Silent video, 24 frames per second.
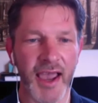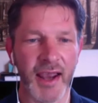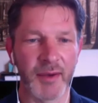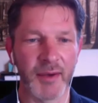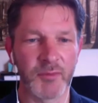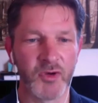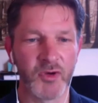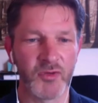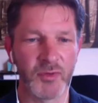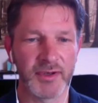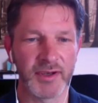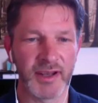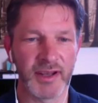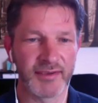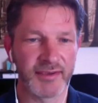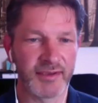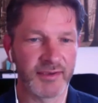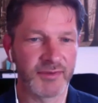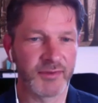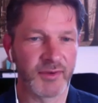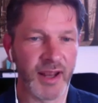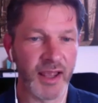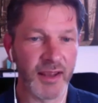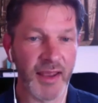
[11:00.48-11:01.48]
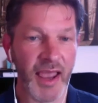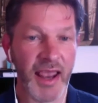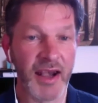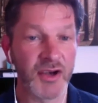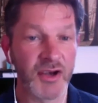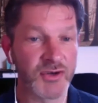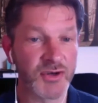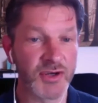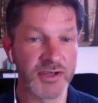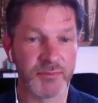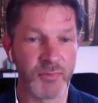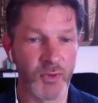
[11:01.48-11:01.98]
movement. That
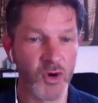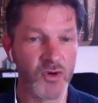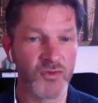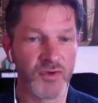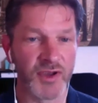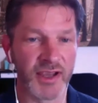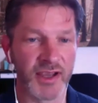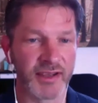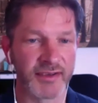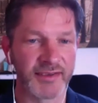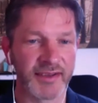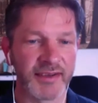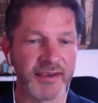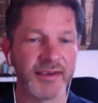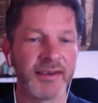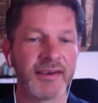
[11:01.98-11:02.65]
energy moving, is it?